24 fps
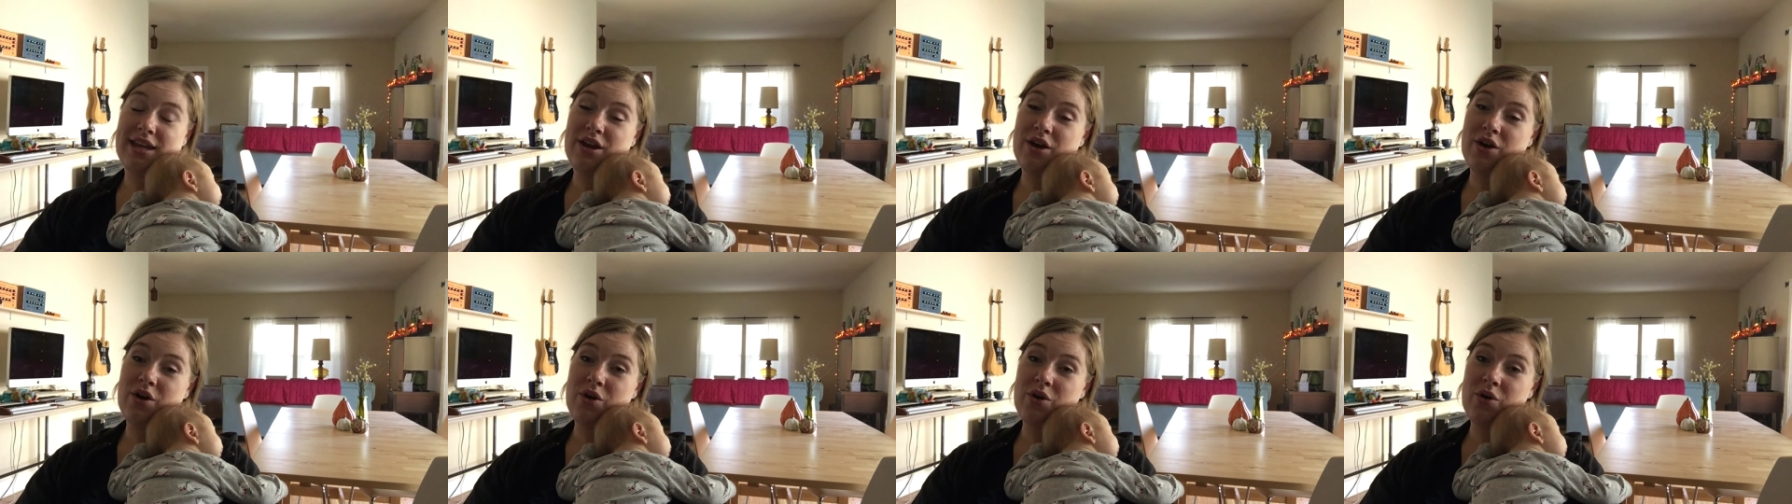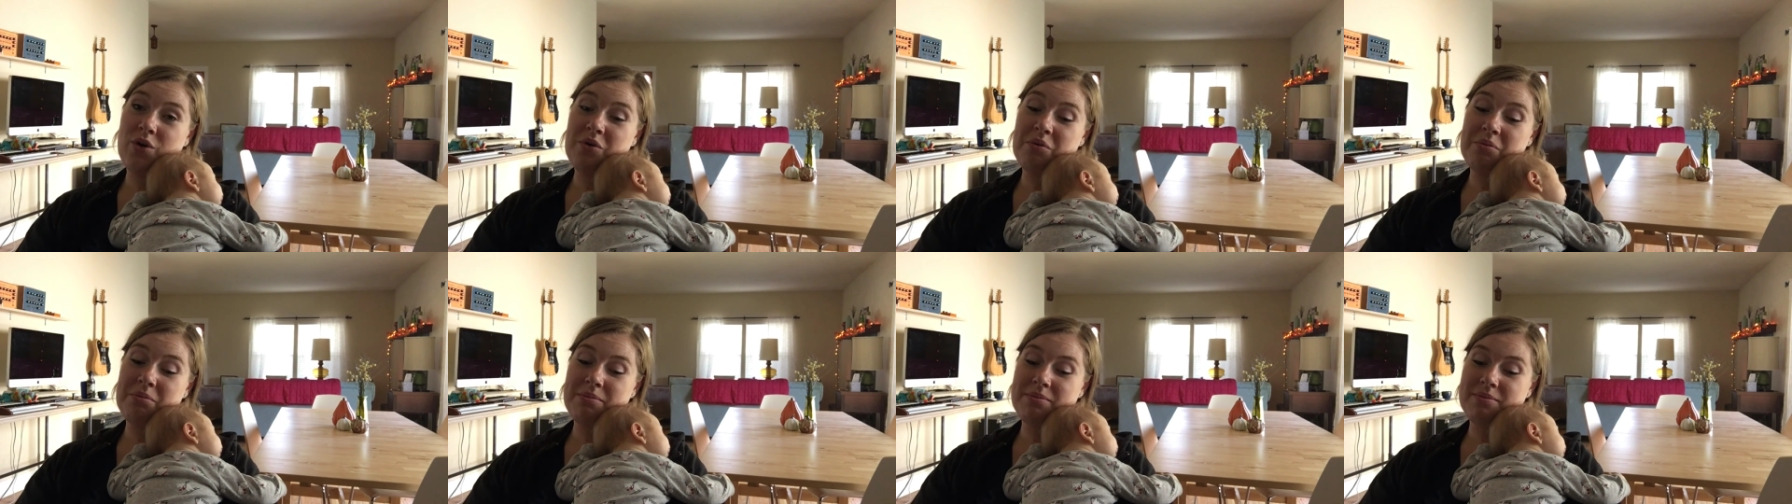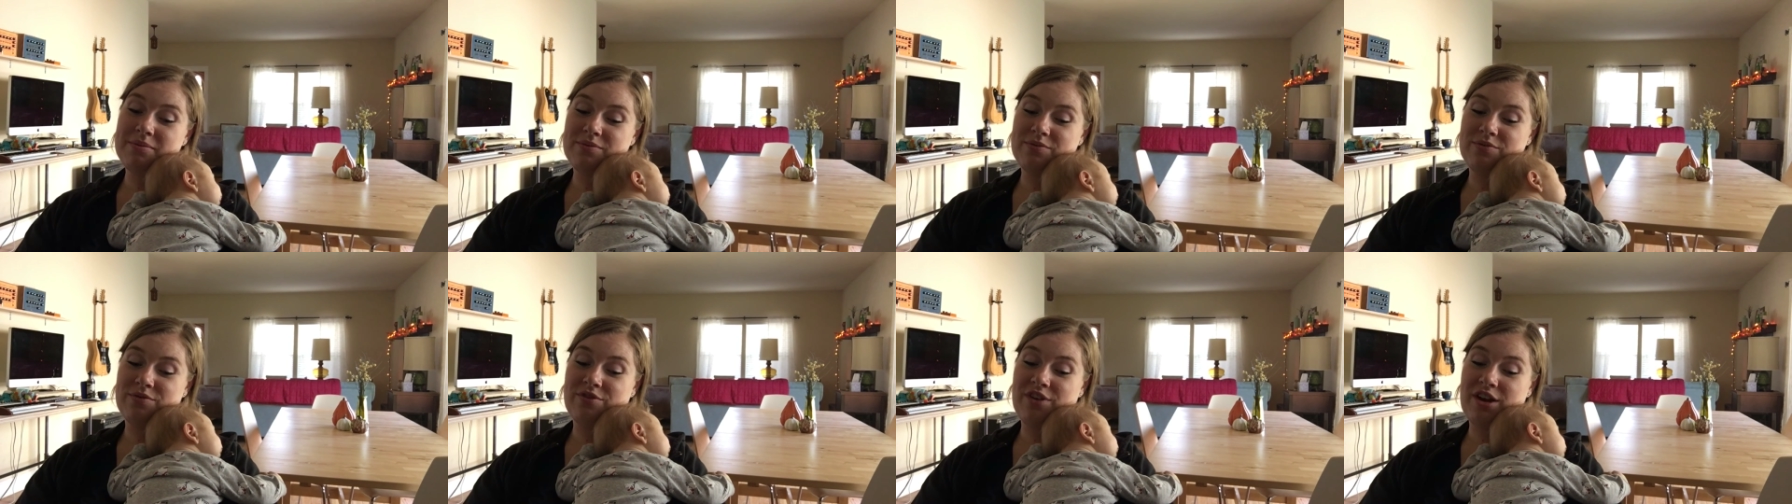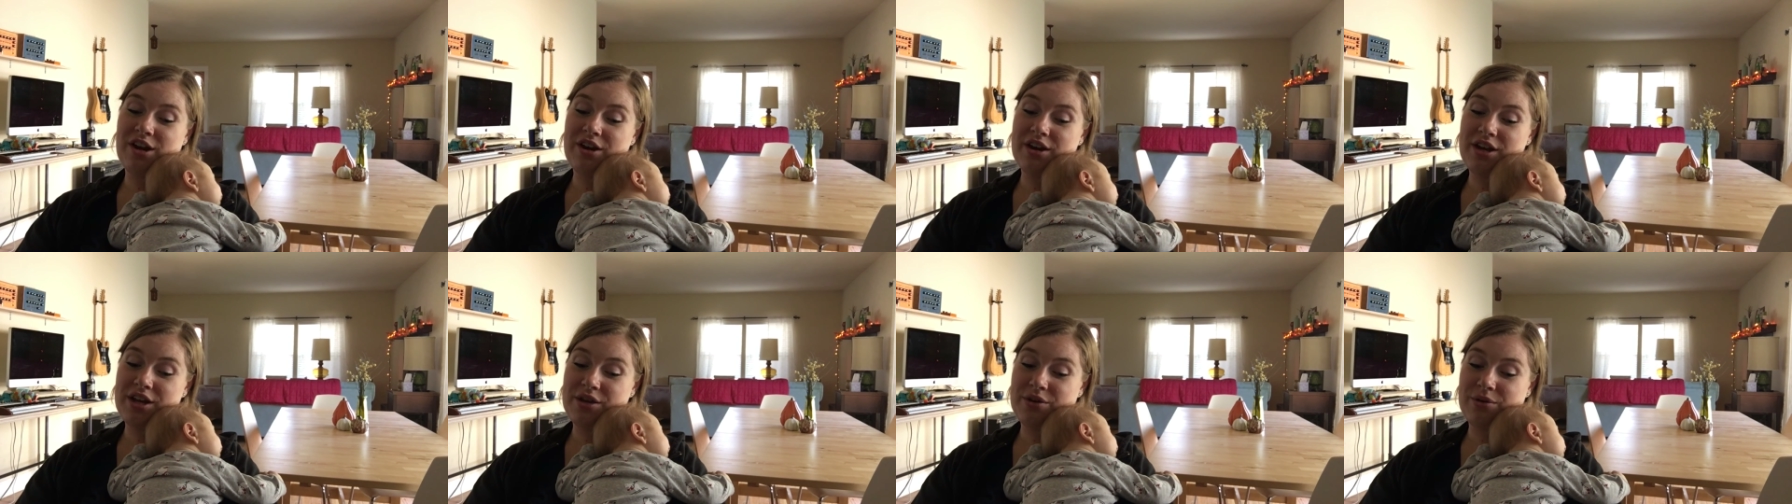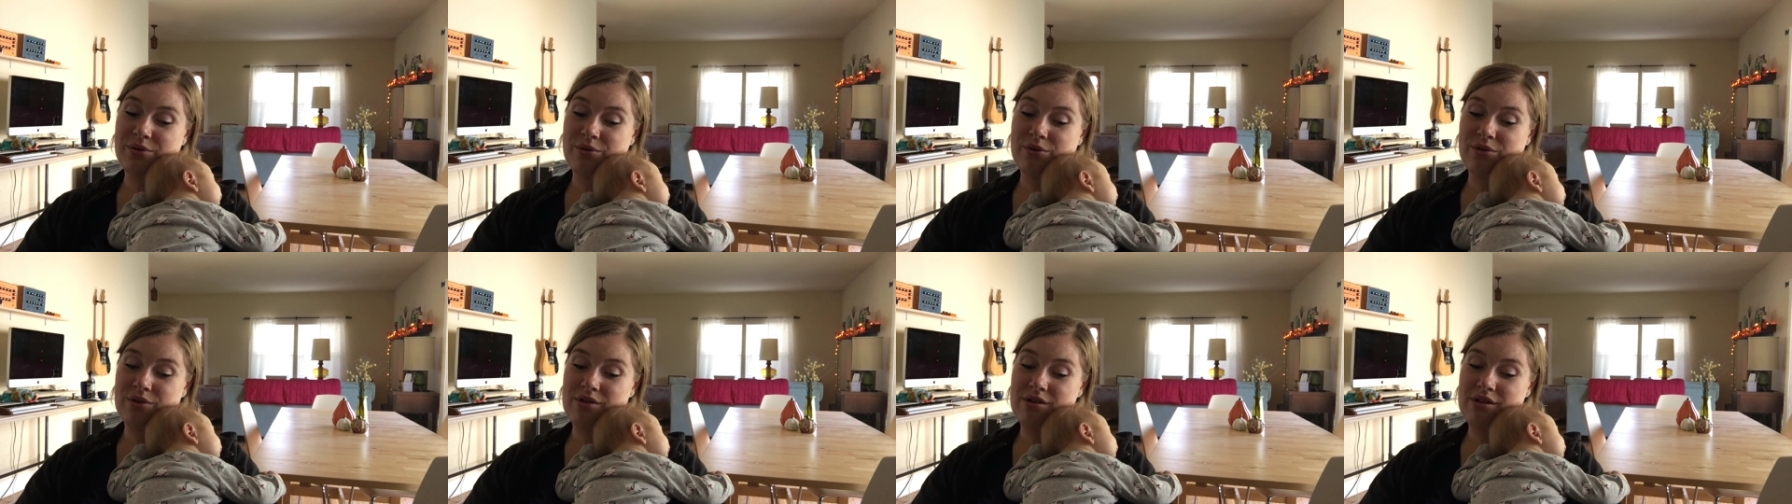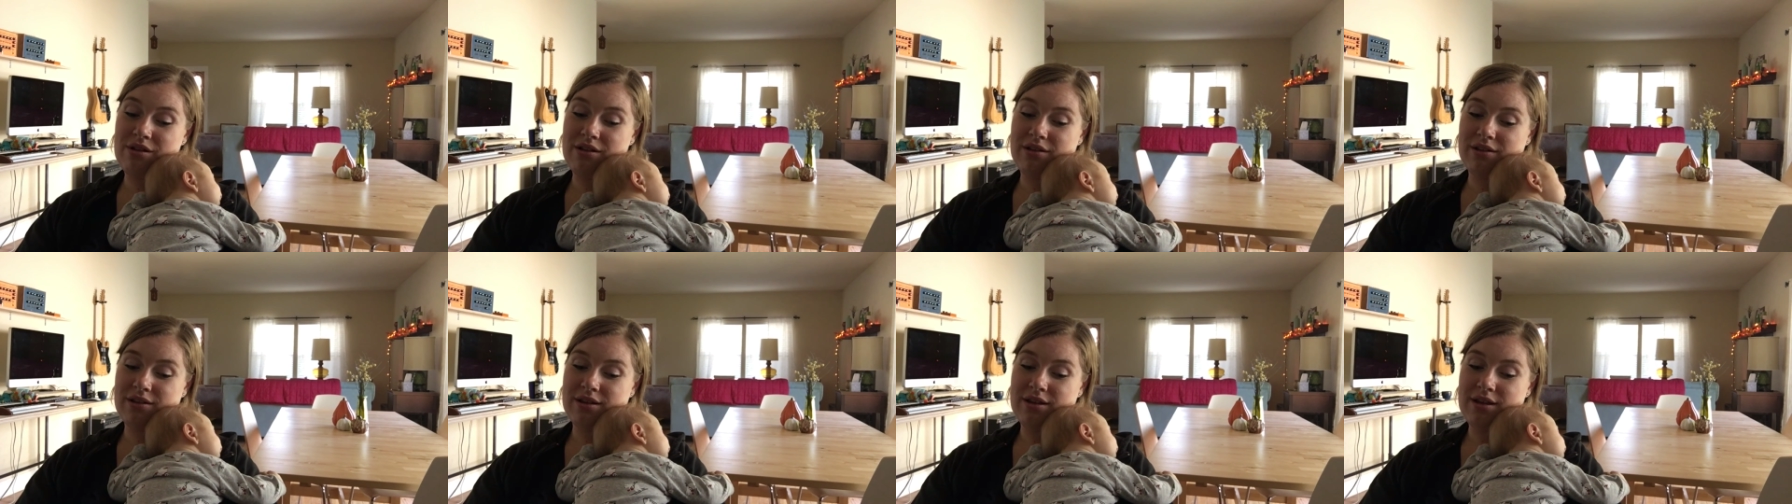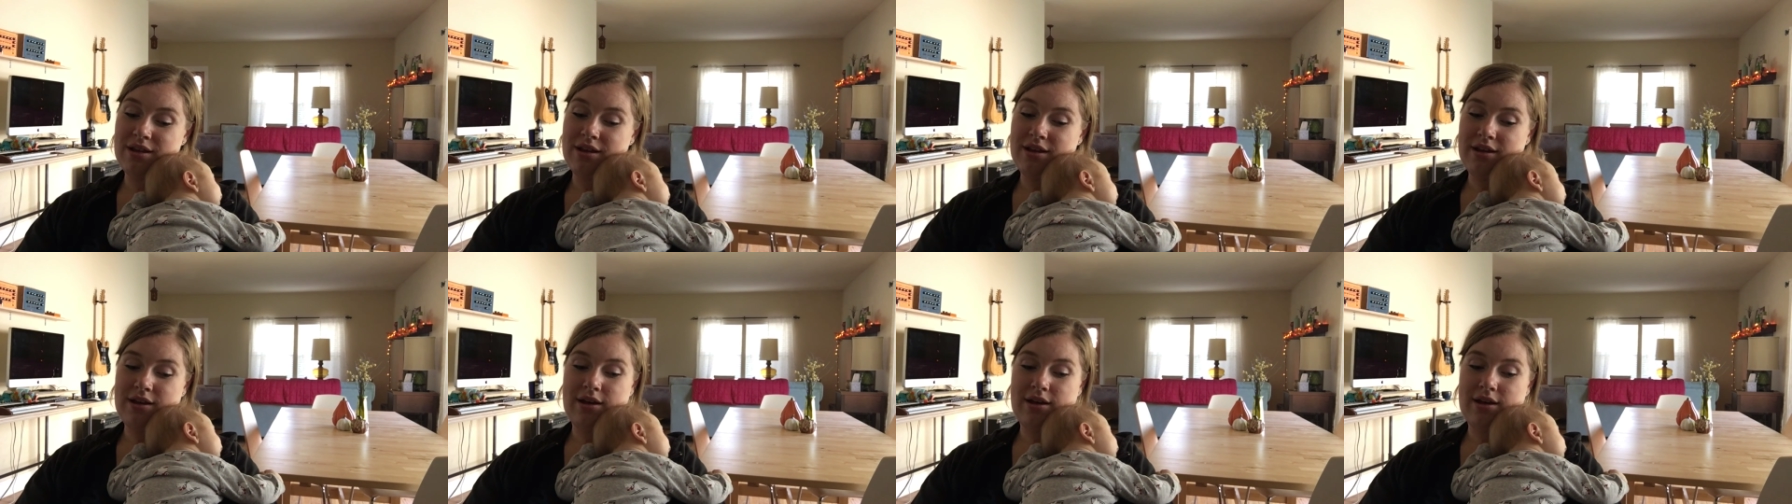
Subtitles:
home. Very cool.